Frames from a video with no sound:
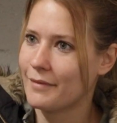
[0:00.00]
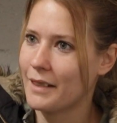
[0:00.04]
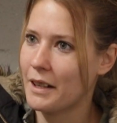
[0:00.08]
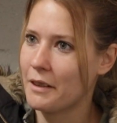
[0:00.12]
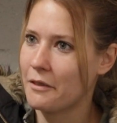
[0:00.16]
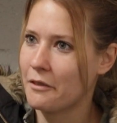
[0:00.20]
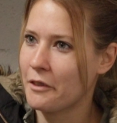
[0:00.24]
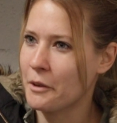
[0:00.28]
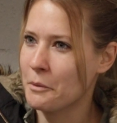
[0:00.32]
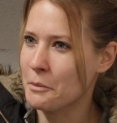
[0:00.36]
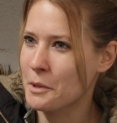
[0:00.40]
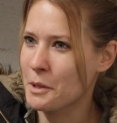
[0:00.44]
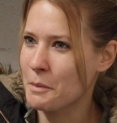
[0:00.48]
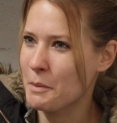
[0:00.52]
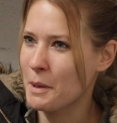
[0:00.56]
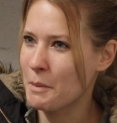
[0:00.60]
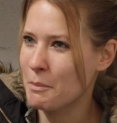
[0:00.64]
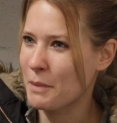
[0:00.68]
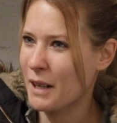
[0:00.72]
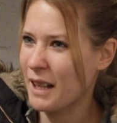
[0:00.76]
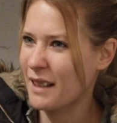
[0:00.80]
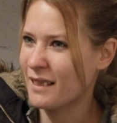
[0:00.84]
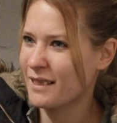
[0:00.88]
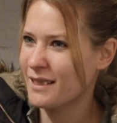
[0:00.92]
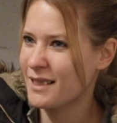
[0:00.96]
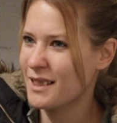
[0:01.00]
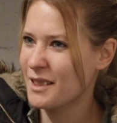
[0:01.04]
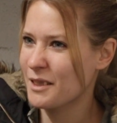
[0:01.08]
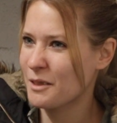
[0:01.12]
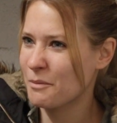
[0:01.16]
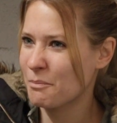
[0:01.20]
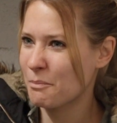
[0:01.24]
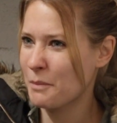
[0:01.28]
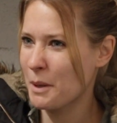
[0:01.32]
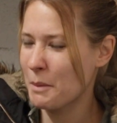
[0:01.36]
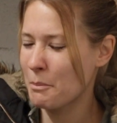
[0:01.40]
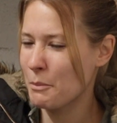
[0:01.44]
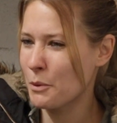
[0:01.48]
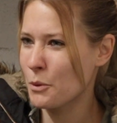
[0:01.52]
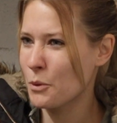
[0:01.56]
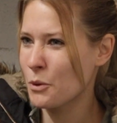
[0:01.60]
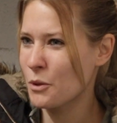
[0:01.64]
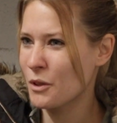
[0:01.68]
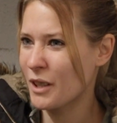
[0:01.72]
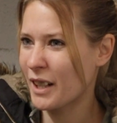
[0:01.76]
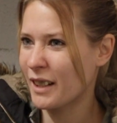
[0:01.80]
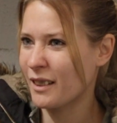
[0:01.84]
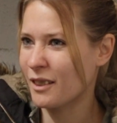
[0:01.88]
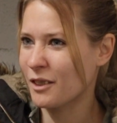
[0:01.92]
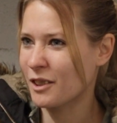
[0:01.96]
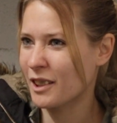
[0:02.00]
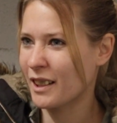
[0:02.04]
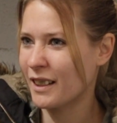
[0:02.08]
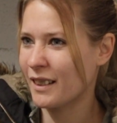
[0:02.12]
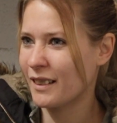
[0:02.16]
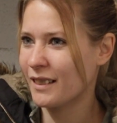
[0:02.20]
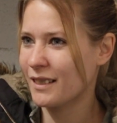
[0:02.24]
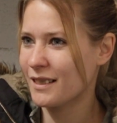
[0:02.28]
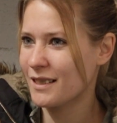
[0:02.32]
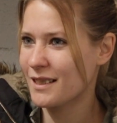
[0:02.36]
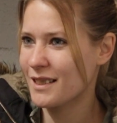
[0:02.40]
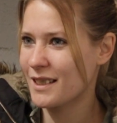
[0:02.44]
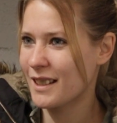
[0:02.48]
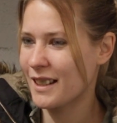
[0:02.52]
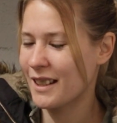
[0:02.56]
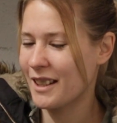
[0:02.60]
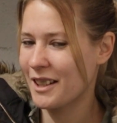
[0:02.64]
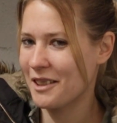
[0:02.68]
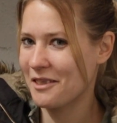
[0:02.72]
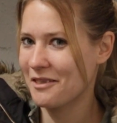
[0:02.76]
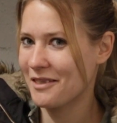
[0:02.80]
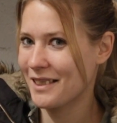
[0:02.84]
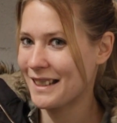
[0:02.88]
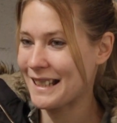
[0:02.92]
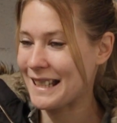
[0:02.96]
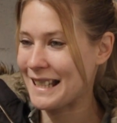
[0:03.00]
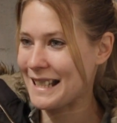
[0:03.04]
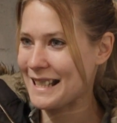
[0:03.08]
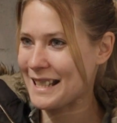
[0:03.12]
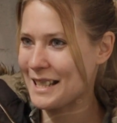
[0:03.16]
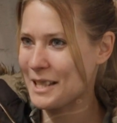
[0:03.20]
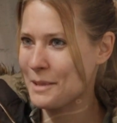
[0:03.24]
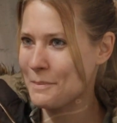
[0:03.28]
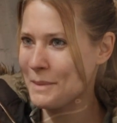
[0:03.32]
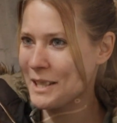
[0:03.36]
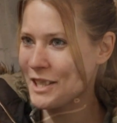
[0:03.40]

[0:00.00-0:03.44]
everything was a bit bland and a bit boring on it, so it needed to